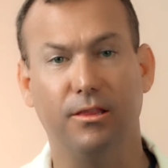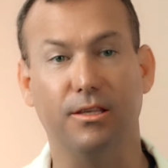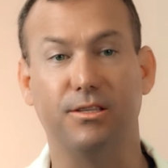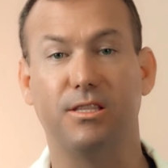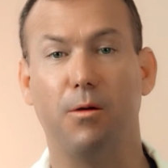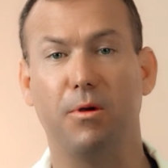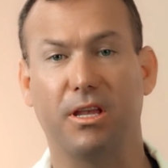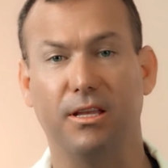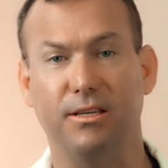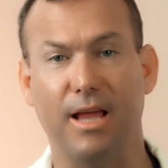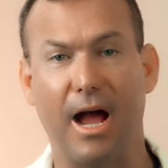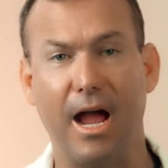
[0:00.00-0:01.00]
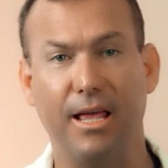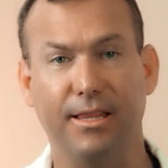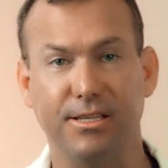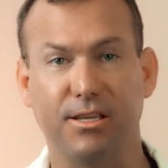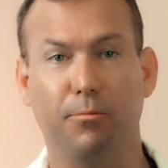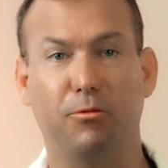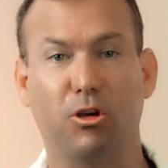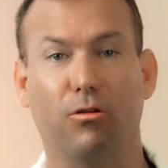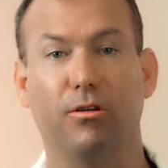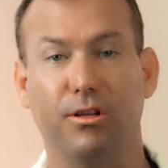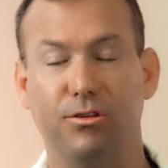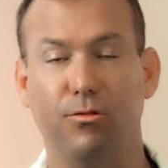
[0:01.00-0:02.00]
The stomach can die, and this can
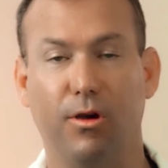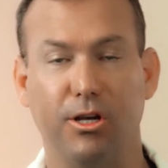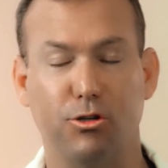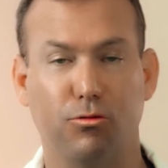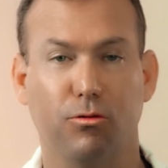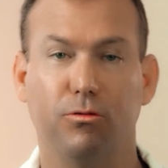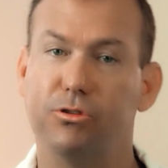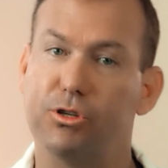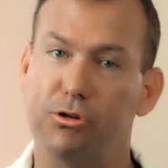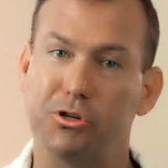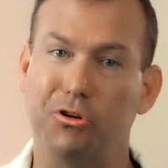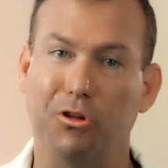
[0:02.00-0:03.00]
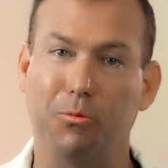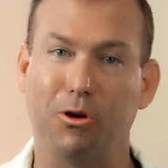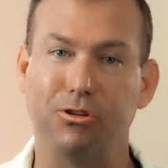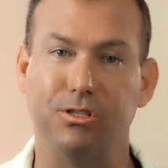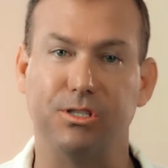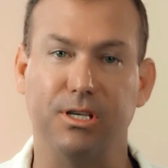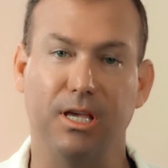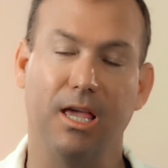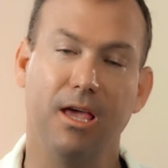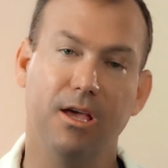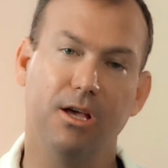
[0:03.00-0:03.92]
turn into a true surgical emergency.